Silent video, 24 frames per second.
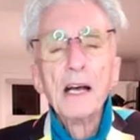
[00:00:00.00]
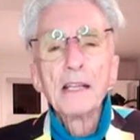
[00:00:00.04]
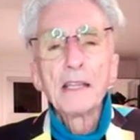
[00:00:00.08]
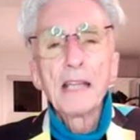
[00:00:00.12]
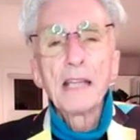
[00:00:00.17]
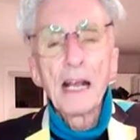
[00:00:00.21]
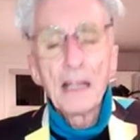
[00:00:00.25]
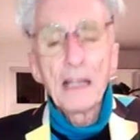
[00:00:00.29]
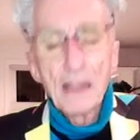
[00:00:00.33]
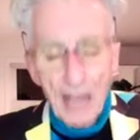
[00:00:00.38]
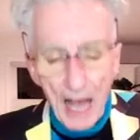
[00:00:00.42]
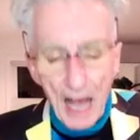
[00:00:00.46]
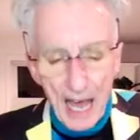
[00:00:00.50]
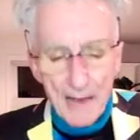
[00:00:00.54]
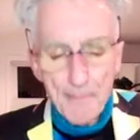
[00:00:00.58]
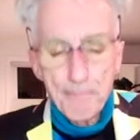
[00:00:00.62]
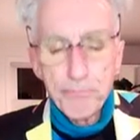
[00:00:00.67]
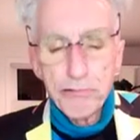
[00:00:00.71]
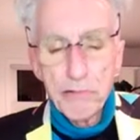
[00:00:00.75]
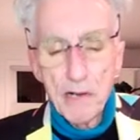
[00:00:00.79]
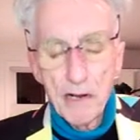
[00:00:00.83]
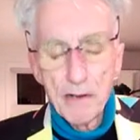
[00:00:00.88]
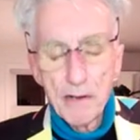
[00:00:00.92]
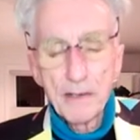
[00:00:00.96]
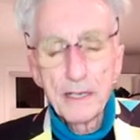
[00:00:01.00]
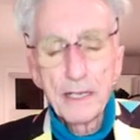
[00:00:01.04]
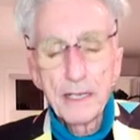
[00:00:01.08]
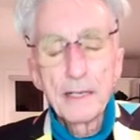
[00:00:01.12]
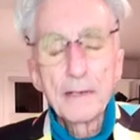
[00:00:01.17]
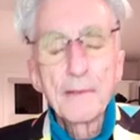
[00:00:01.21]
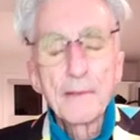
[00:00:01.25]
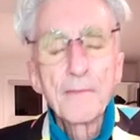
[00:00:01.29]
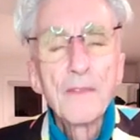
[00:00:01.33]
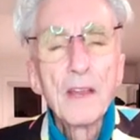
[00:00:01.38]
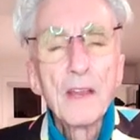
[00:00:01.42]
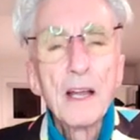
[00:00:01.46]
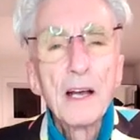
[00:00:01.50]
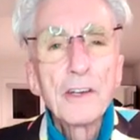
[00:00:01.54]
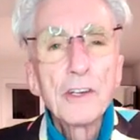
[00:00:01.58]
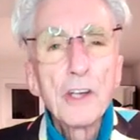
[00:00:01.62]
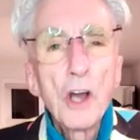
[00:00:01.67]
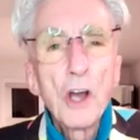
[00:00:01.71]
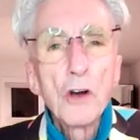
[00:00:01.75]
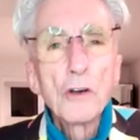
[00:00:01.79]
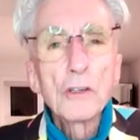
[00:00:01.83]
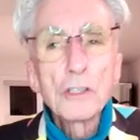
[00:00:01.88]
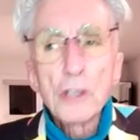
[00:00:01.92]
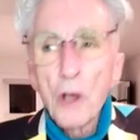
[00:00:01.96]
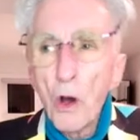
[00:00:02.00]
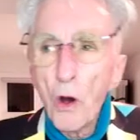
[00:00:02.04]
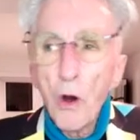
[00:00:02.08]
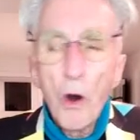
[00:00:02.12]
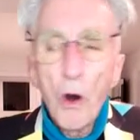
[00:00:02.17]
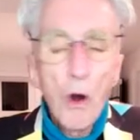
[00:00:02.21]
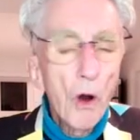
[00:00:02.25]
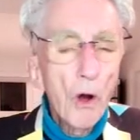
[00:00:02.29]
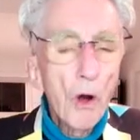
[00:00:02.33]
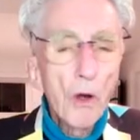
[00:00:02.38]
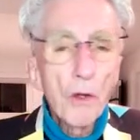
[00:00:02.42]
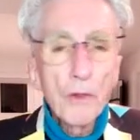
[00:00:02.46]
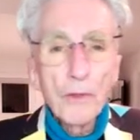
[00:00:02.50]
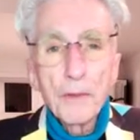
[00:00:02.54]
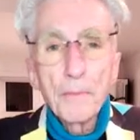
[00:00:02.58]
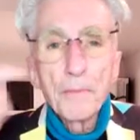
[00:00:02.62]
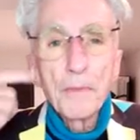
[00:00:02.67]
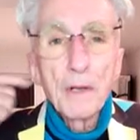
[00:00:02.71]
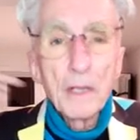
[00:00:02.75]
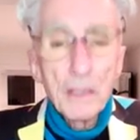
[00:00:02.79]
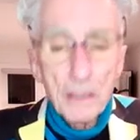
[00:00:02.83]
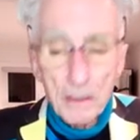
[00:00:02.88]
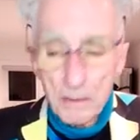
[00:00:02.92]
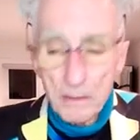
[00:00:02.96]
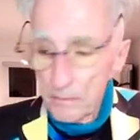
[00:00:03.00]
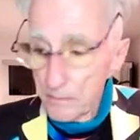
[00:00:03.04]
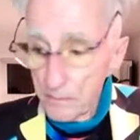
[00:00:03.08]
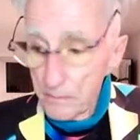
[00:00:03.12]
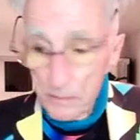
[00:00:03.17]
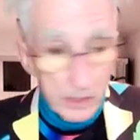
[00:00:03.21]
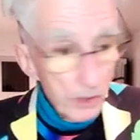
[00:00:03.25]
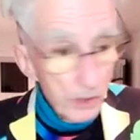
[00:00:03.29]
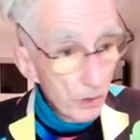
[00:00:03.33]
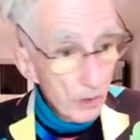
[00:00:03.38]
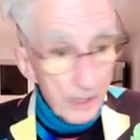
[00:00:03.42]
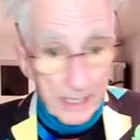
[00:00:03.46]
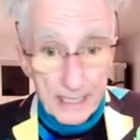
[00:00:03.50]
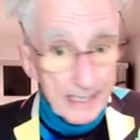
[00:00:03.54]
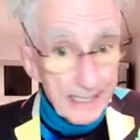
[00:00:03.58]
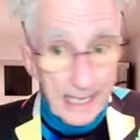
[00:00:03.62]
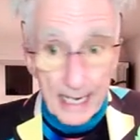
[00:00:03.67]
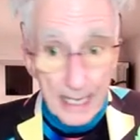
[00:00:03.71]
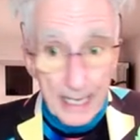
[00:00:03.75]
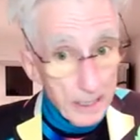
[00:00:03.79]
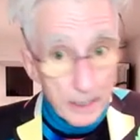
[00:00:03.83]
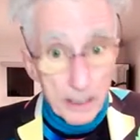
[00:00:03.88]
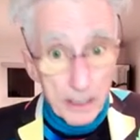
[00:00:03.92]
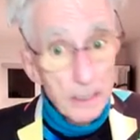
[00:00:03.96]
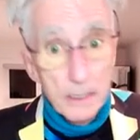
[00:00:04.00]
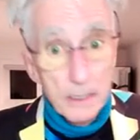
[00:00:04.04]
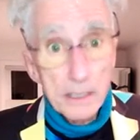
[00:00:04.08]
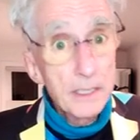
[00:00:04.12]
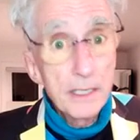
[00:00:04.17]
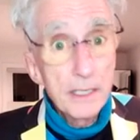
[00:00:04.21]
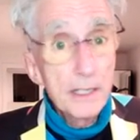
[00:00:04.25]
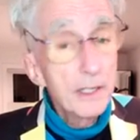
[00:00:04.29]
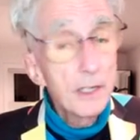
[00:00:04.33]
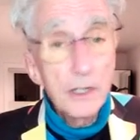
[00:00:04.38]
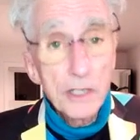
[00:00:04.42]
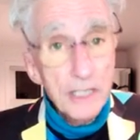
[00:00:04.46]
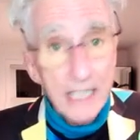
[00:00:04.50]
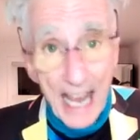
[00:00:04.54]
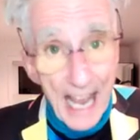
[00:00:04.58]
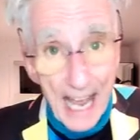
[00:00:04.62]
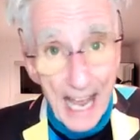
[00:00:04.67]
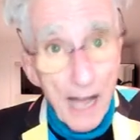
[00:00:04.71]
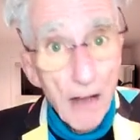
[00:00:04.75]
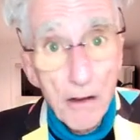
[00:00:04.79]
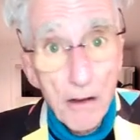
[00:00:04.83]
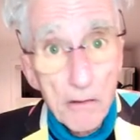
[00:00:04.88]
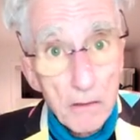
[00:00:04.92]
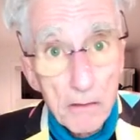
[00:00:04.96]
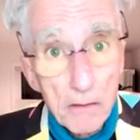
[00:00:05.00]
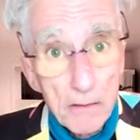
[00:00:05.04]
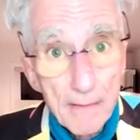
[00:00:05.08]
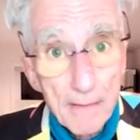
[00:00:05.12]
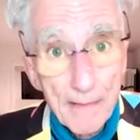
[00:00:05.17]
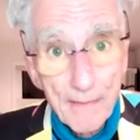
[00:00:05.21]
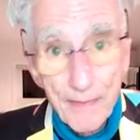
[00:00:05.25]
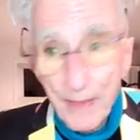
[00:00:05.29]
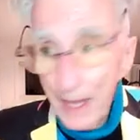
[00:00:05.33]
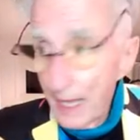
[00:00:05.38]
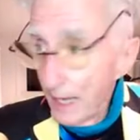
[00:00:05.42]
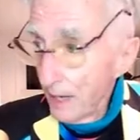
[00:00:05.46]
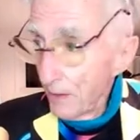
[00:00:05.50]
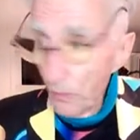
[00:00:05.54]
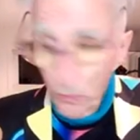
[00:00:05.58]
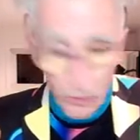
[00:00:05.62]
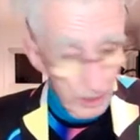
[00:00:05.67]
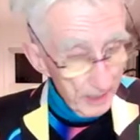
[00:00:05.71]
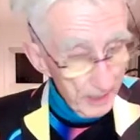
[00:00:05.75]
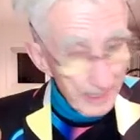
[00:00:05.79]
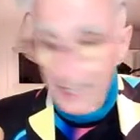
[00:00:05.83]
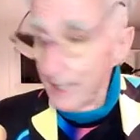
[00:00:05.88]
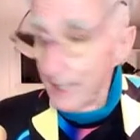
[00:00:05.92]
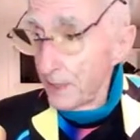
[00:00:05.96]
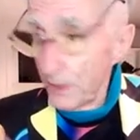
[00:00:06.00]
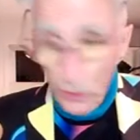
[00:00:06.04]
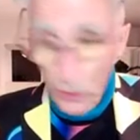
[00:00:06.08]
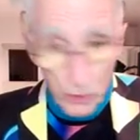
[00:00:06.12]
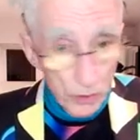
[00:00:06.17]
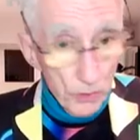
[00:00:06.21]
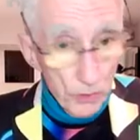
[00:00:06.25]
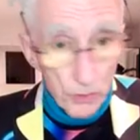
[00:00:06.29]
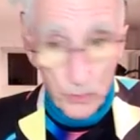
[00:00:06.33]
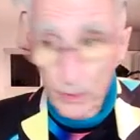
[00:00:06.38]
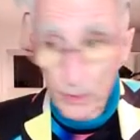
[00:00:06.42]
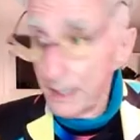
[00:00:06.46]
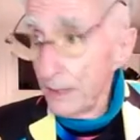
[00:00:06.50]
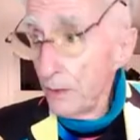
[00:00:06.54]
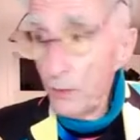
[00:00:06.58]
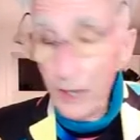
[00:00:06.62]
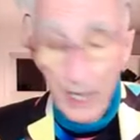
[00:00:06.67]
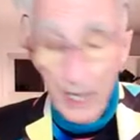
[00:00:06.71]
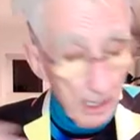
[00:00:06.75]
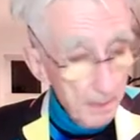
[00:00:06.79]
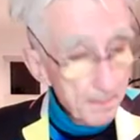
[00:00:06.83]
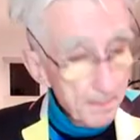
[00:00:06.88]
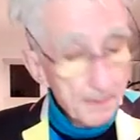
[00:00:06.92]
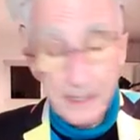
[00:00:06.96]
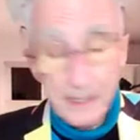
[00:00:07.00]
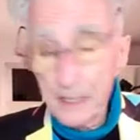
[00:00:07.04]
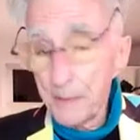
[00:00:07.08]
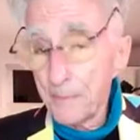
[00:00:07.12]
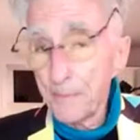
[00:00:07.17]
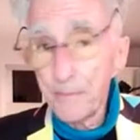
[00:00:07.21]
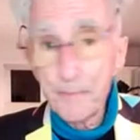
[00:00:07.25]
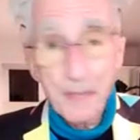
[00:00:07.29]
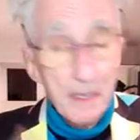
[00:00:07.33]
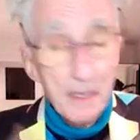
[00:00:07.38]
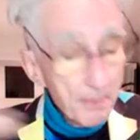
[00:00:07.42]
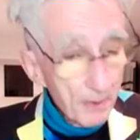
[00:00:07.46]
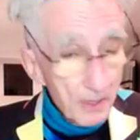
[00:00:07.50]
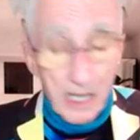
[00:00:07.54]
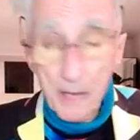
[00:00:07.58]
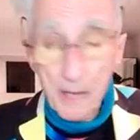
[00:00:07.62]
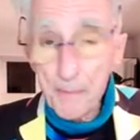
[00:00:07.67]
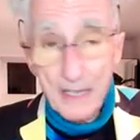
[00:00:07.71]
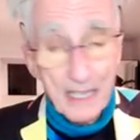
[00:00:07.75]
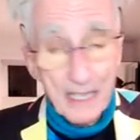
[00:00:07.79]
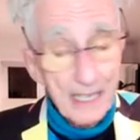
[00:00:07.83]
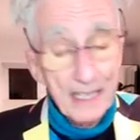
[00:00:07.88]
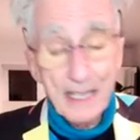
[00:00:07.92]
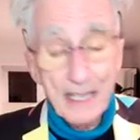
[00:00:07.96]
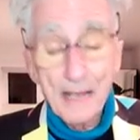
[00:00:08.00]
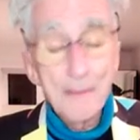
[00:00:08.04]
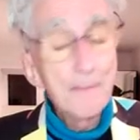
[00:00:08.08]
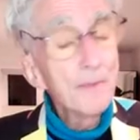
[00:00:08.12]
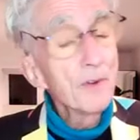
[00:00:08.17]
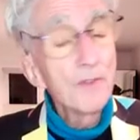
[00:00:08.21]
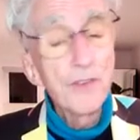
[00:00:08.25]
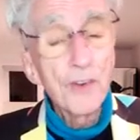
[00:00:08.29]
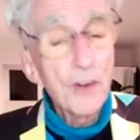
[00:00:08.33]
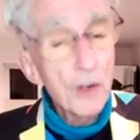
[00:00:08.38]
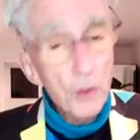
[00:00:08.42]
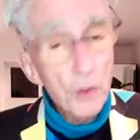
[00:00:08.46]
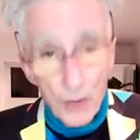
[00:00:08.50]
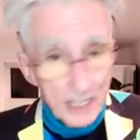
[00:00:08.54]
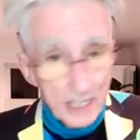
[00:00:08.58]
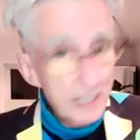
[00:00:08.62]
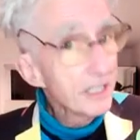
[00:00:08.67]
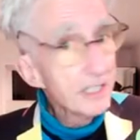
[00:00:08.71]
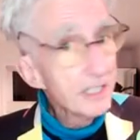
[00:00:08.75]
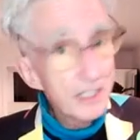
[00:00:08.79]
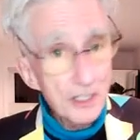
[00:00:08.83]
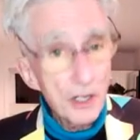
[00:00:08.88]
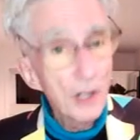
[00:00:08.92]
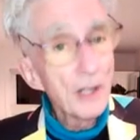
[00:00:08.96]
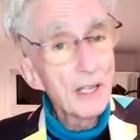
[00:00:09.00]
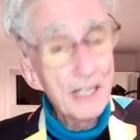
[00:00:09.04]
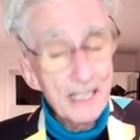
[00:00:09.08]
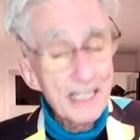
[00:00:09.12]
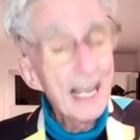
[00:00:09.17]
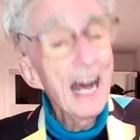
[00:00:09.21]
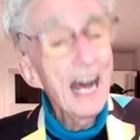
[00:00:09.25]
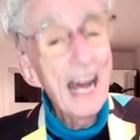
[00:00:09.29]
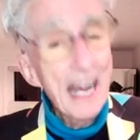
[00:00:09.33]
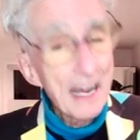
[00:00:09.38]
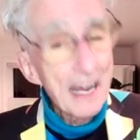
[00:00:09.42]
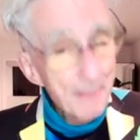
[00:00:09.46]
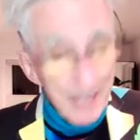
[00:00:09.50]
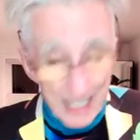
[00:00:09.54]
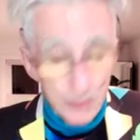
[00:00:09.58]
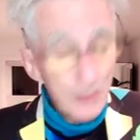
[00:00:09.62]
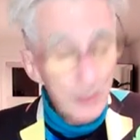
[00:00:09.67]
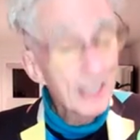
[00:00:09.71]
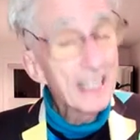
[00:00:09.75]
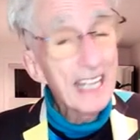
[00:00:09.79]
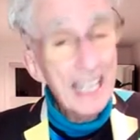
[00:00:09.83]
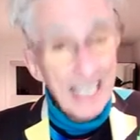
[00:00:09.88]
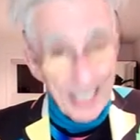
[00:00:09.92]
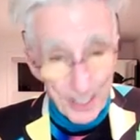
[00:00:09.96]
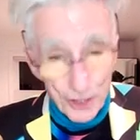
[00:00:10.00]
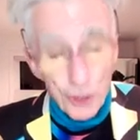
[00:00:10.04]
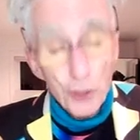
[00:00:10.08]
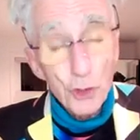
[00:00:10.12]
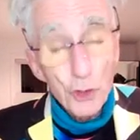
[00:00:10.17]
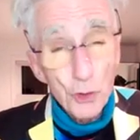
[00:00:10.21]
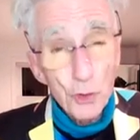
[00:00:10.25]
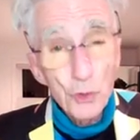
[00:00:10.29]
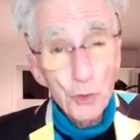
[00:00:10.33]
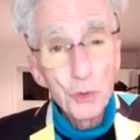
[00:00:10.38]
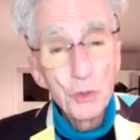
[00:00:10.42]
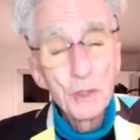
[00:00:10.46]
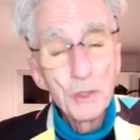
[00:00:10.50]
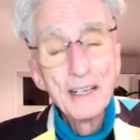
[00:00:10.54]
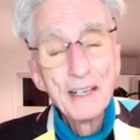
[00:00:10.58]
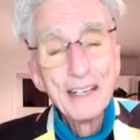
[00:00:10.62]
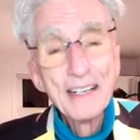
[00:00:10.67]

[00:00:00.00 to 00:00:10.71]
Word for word: that librarian knows all the, the, the organizations in your town and what they do and who helps them. People coming to them for questions all the time. That's what they do.